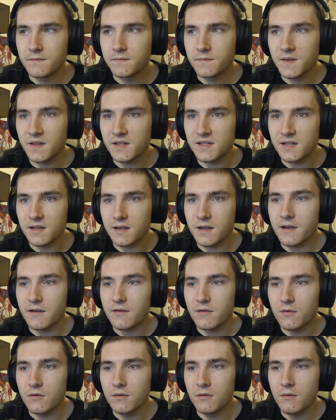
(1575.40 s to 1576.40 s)
So
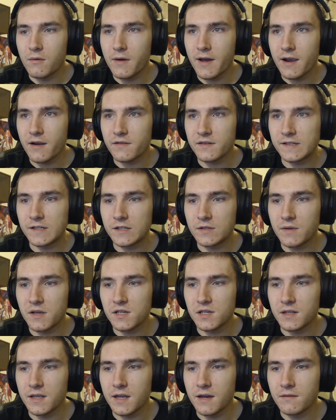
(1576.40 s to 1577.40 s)
they're all aware of the
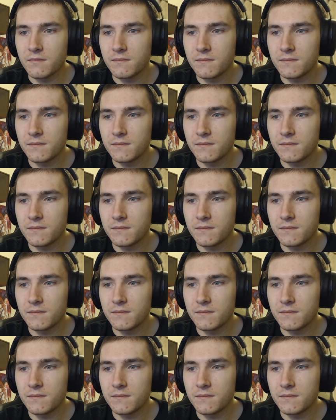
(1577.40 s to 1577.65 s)
situation now.